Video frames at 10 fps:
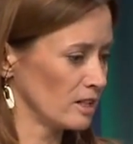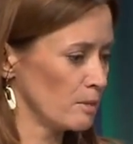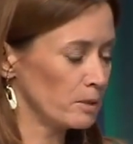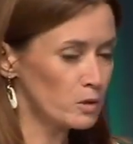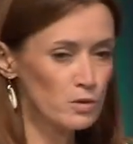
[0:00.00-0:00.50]

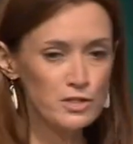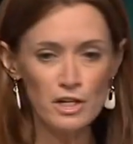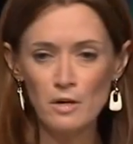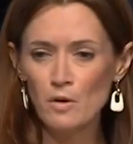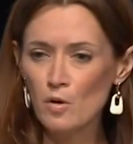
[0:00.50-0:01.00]
but
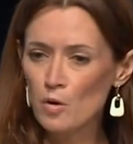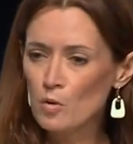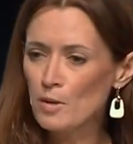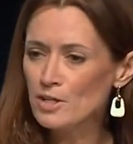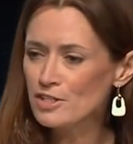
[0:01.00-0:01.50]
also
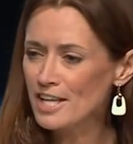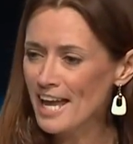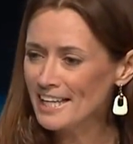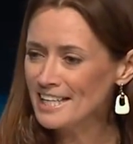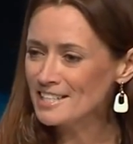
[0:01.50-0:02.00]
almost
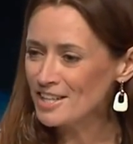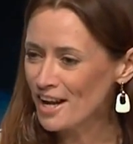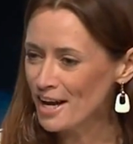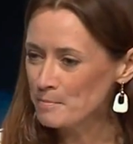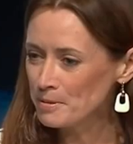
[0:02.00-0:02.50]
any
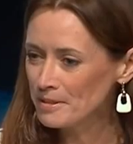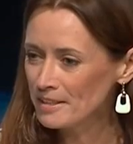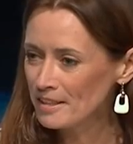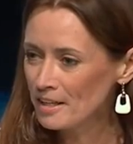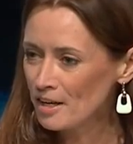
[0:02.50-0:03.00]
type
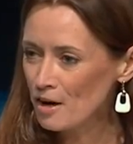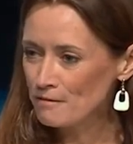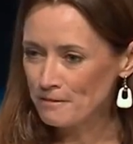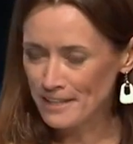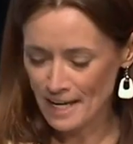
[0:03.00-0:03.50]
of
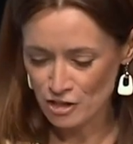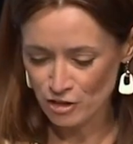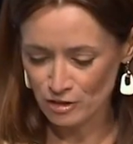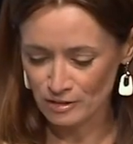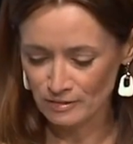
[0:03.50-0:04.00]

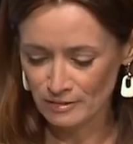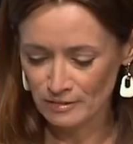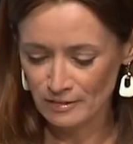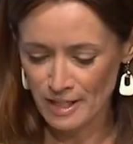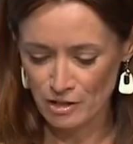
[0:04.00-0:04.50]
financial
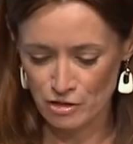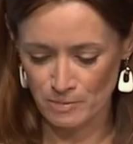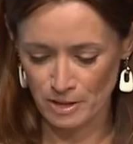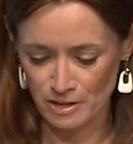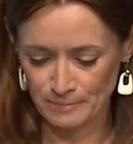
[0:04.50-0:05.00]

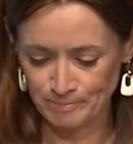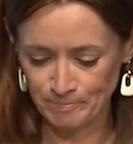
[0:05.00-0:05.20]
instrument.